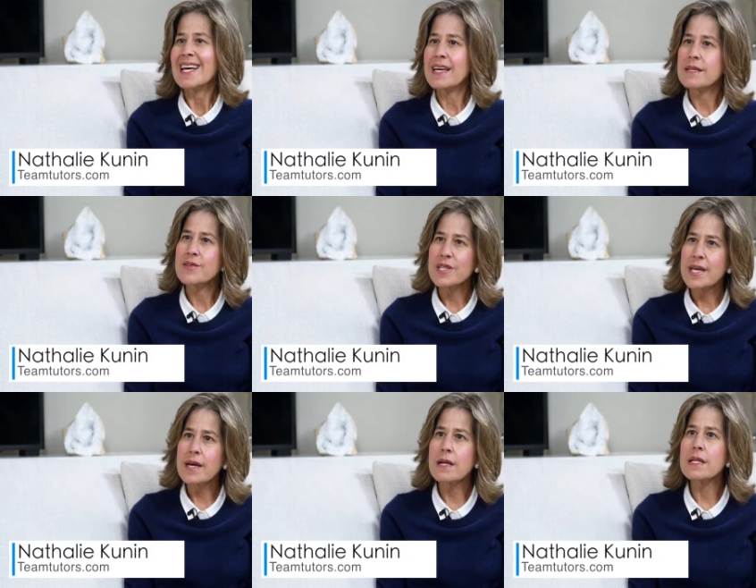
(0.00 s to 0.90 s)

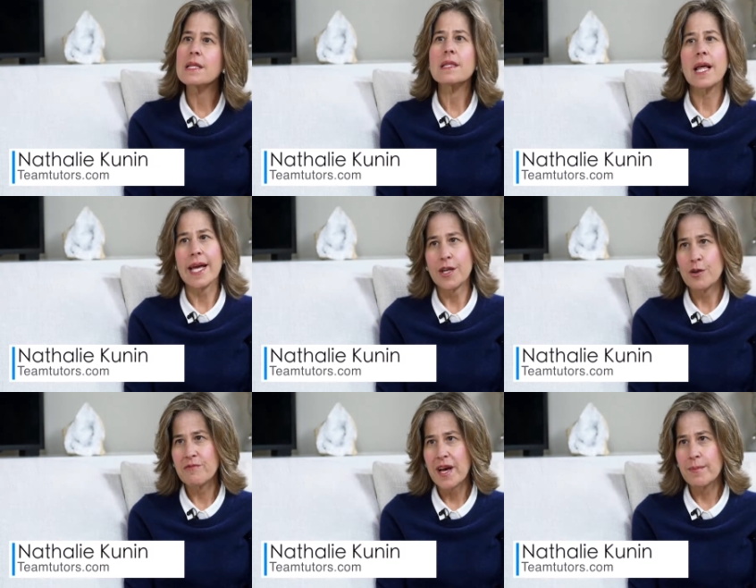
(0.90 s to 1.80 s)
until late
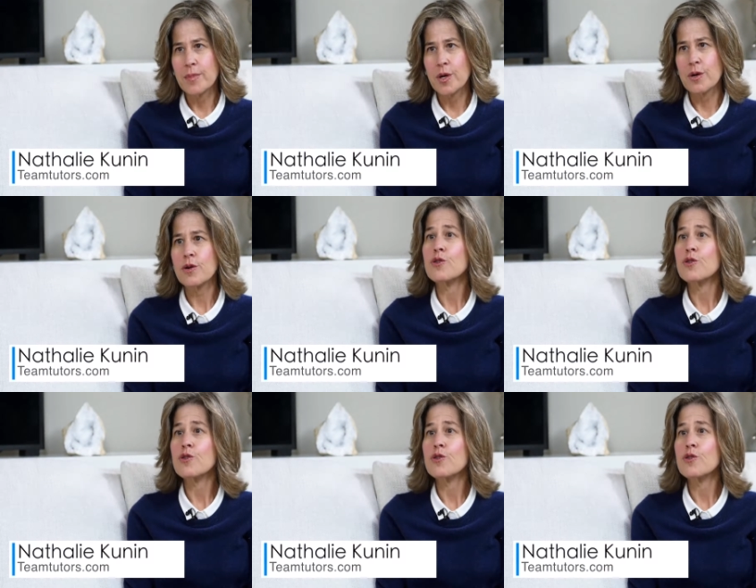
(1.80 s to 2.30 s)
November,